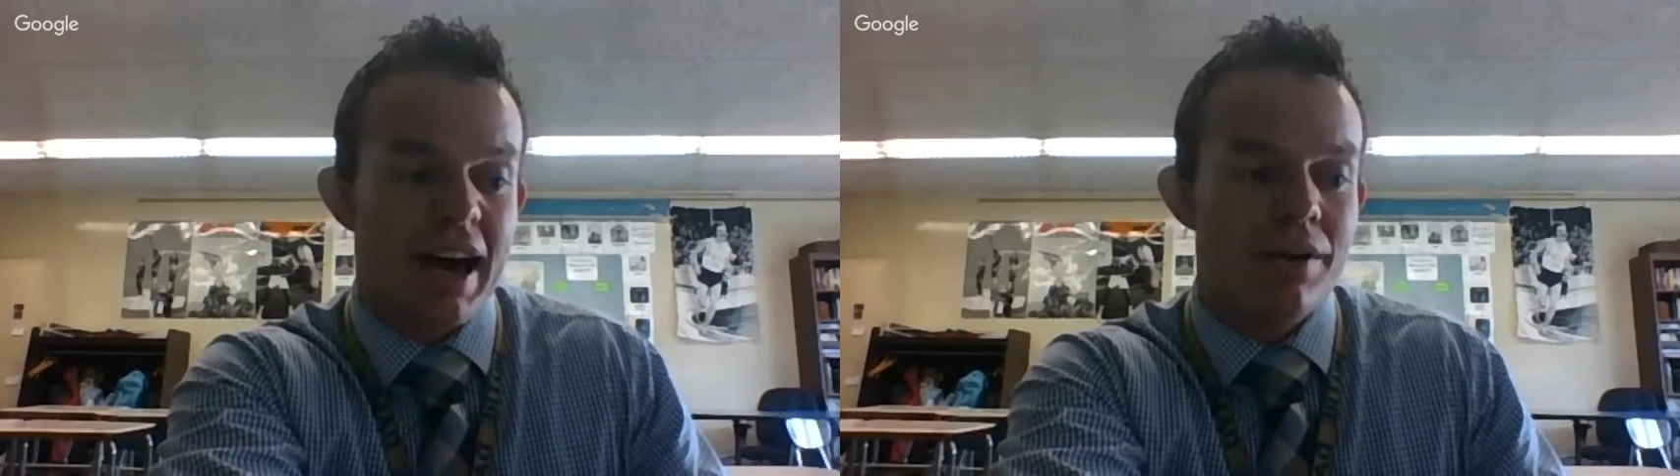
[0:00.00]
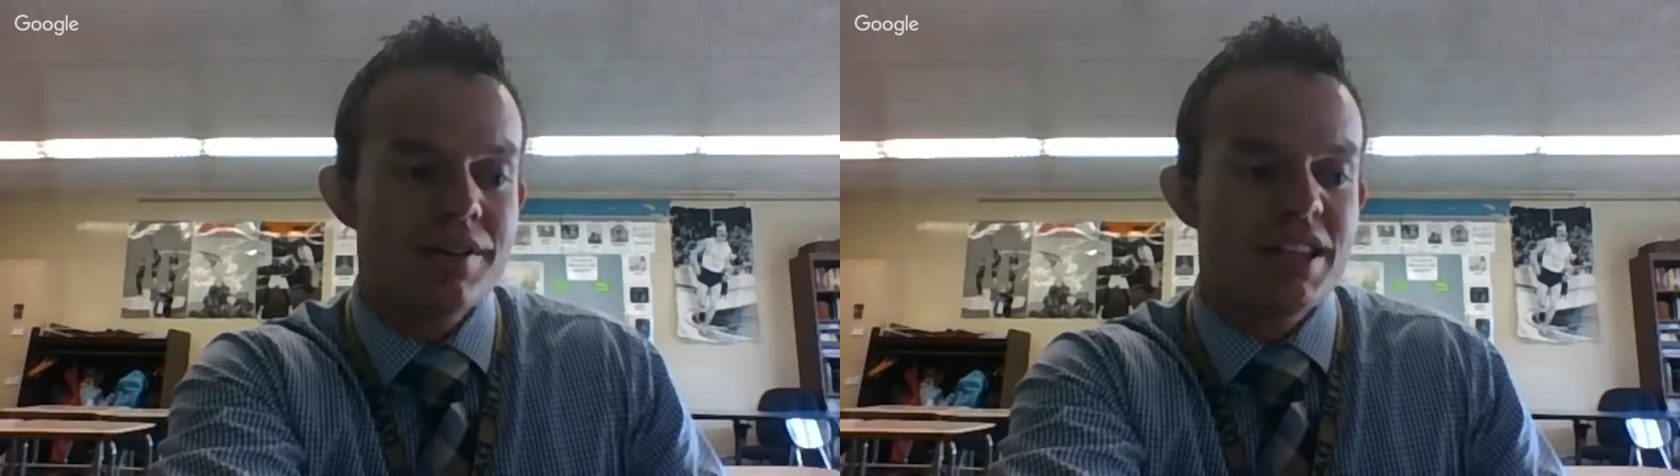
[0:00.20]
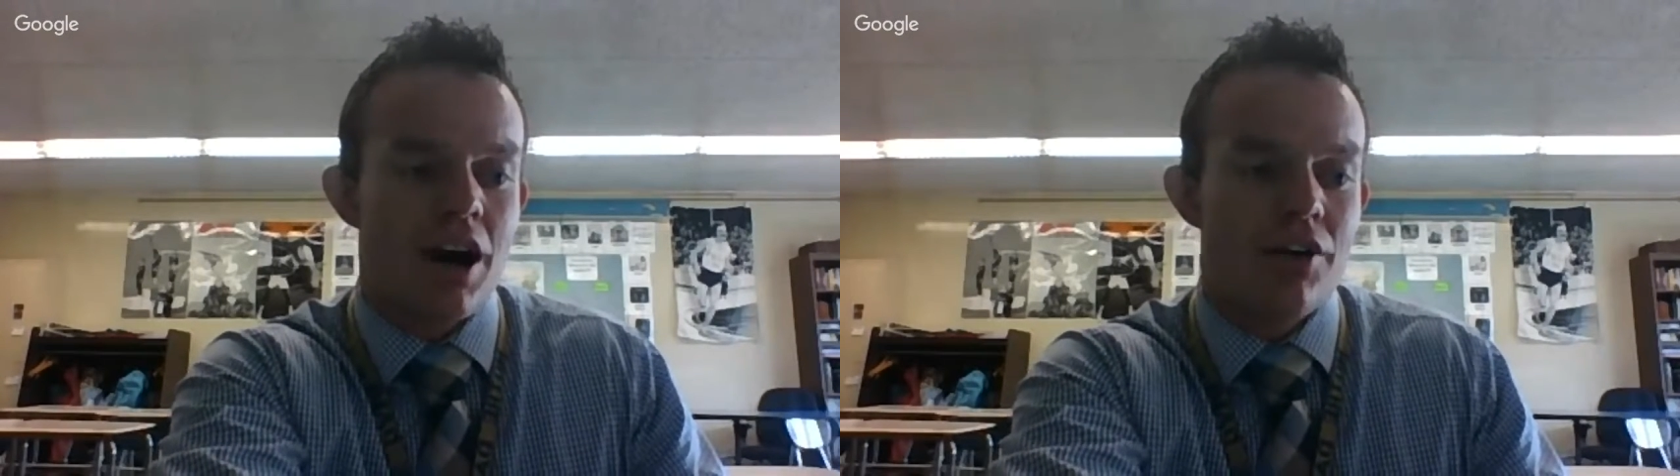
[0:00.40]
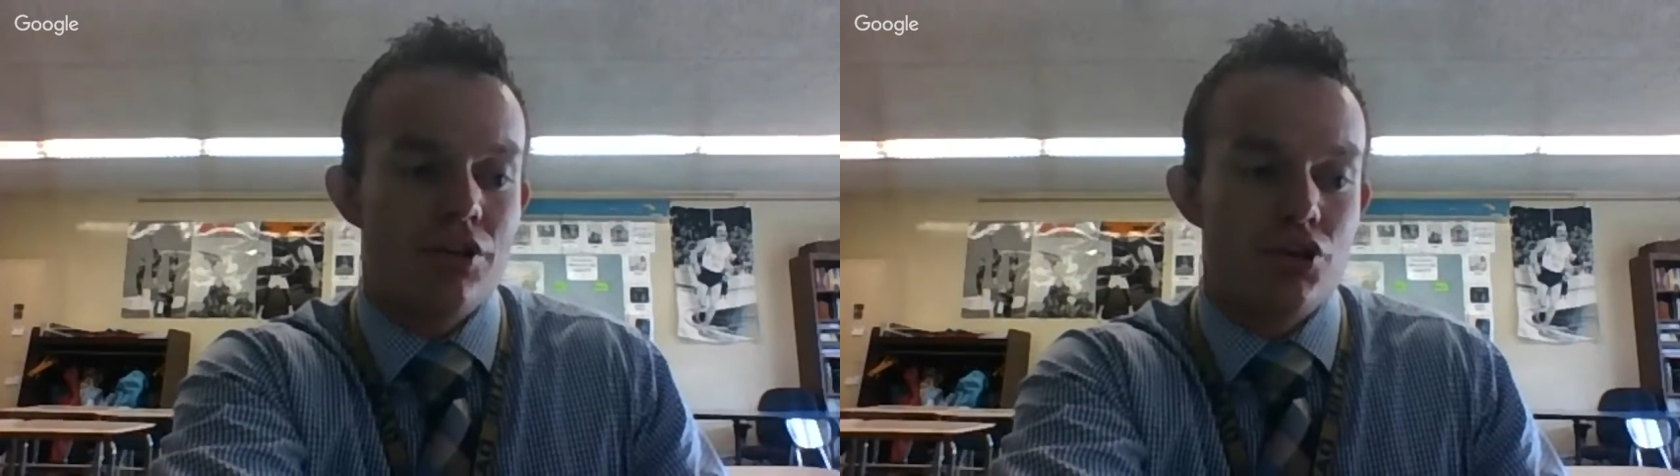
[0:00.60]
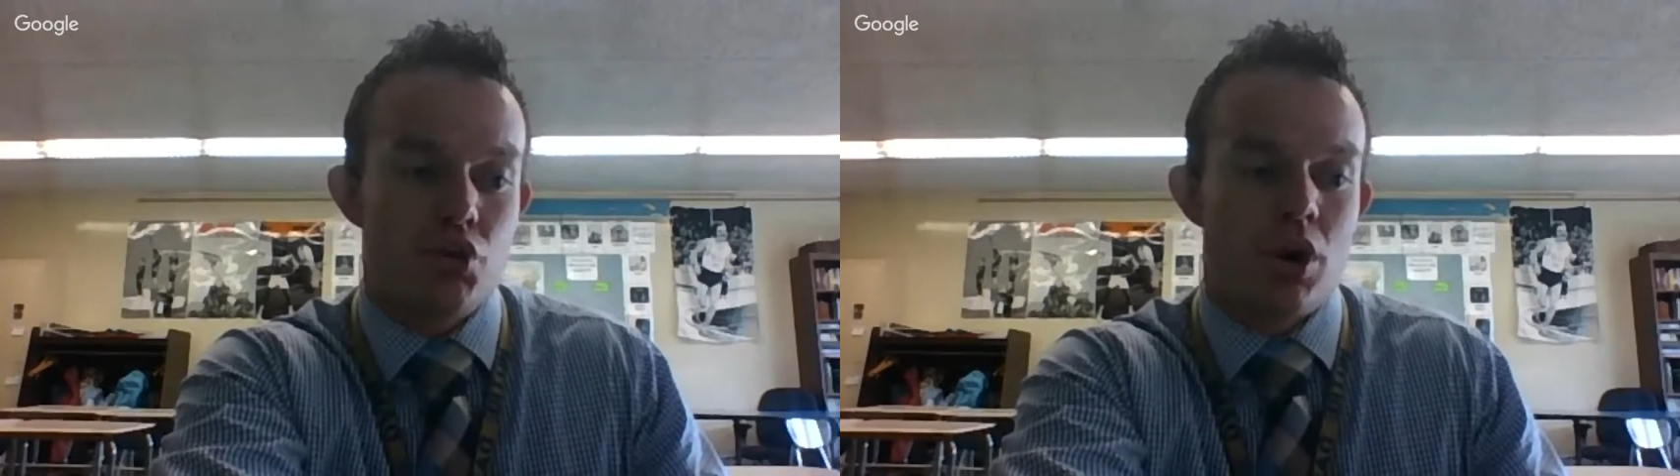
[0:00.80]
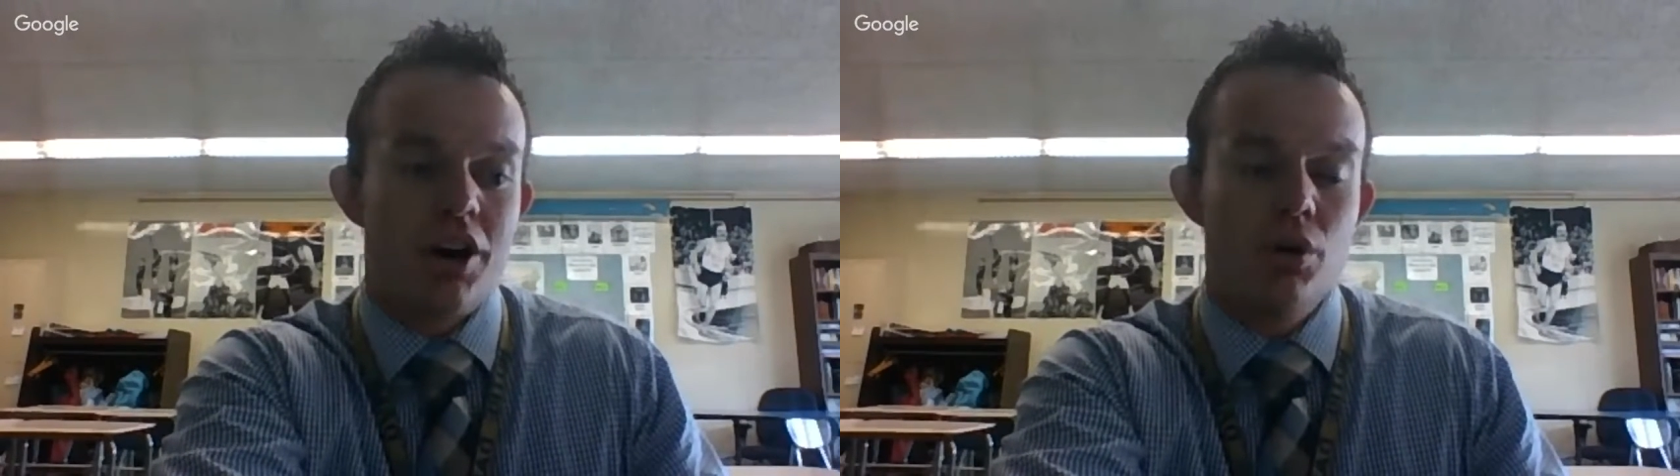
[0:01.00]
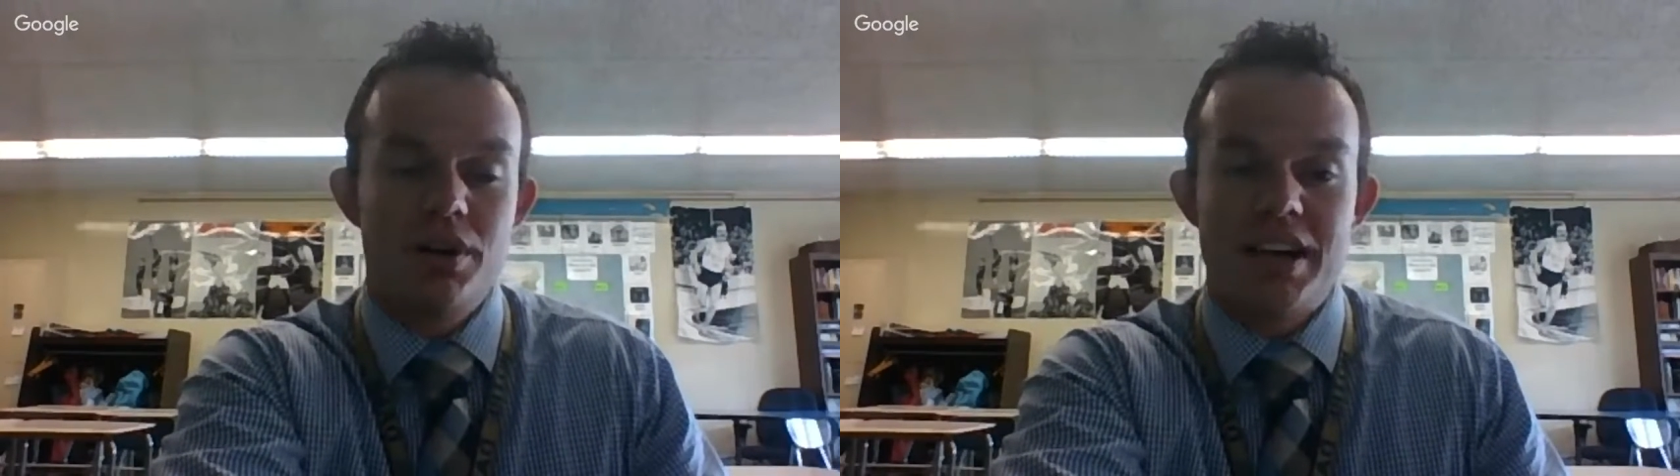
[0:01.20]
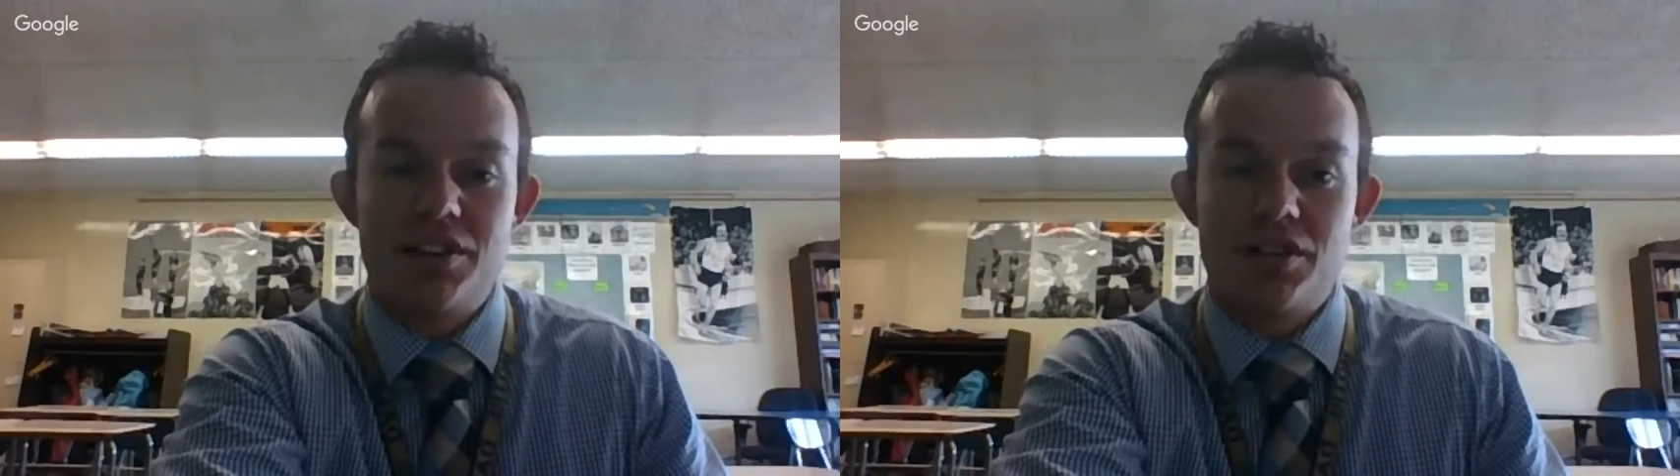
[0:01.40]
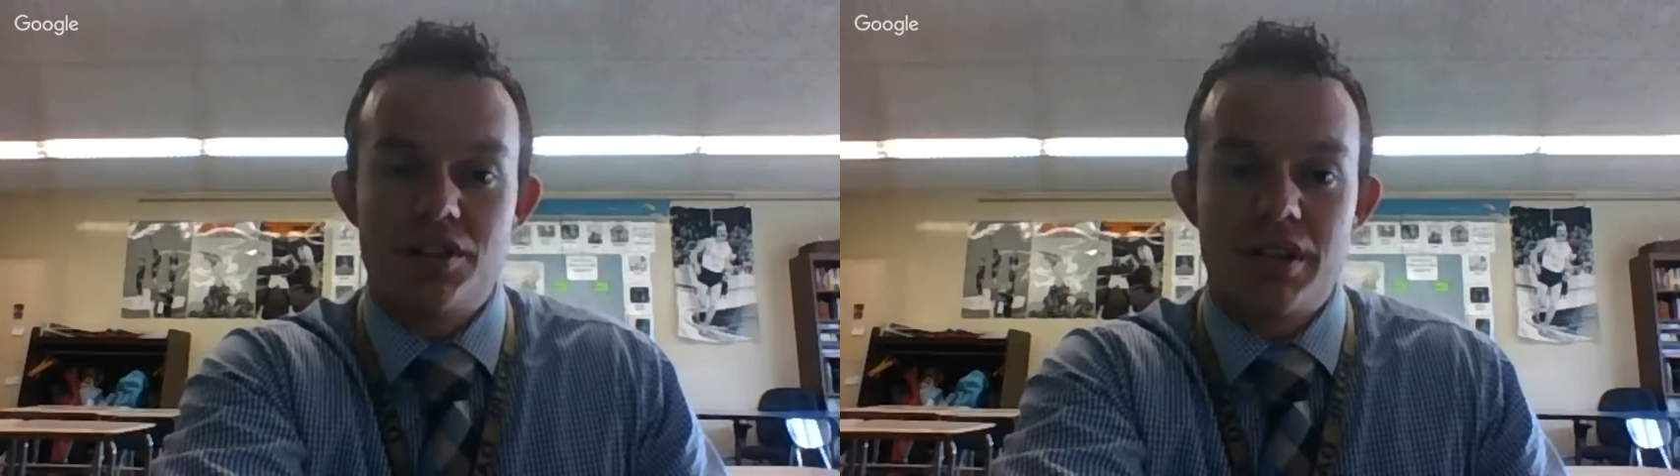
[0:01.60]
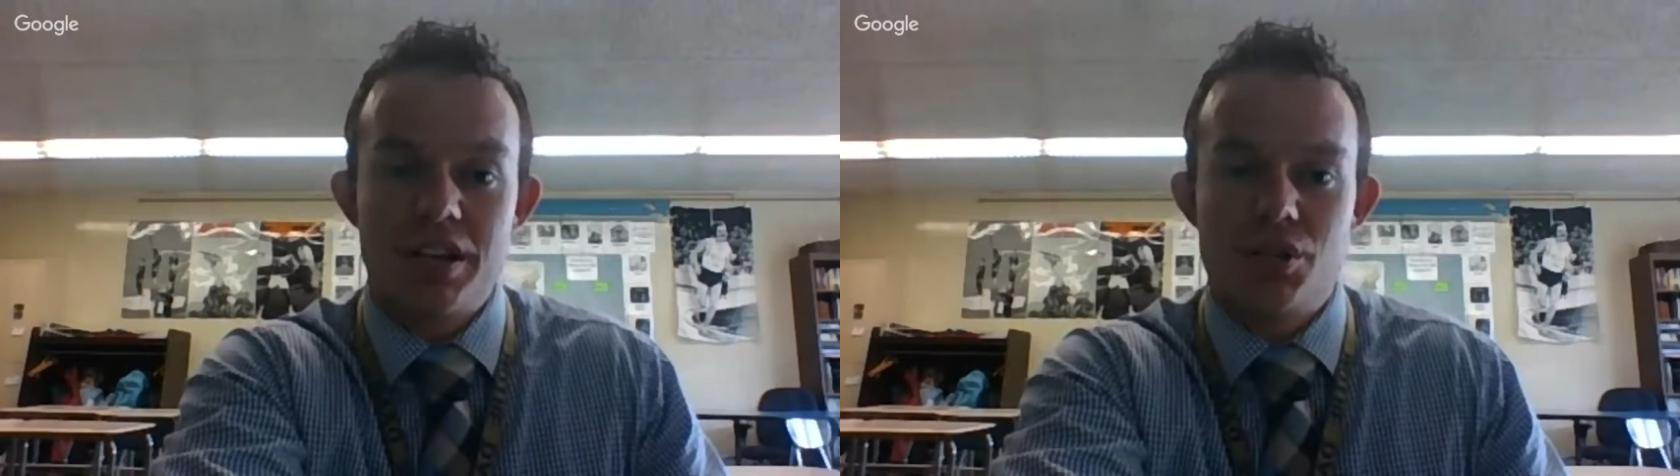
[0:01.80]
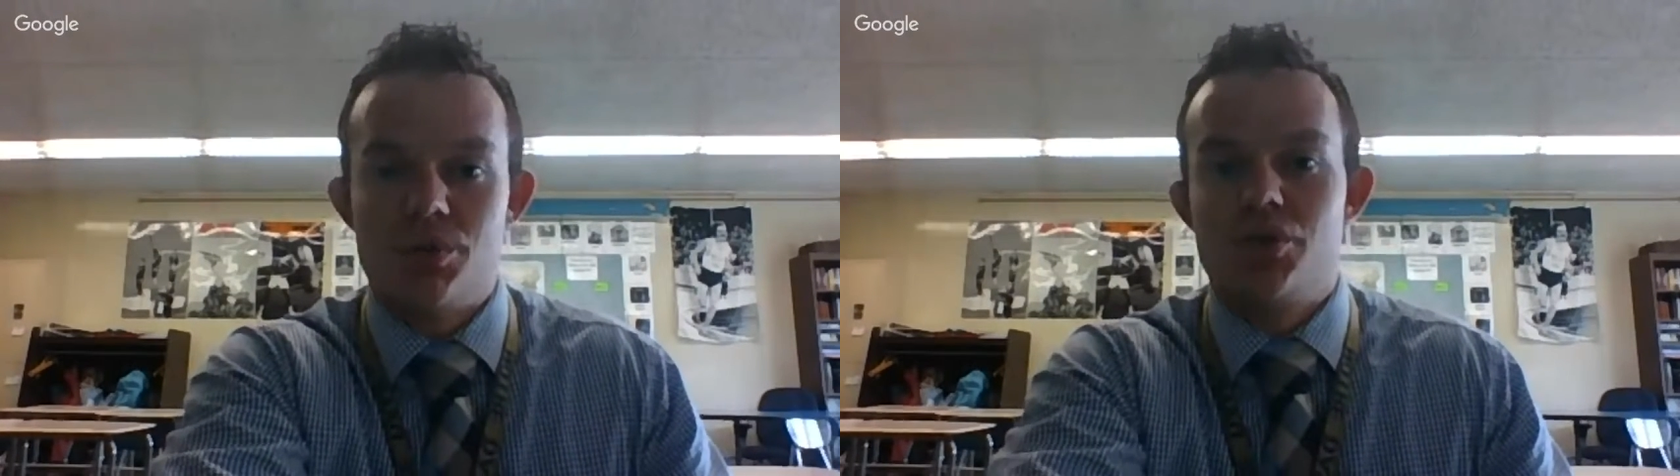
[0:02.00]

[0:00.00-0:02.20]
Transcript: how does the author draw your attention to the issue?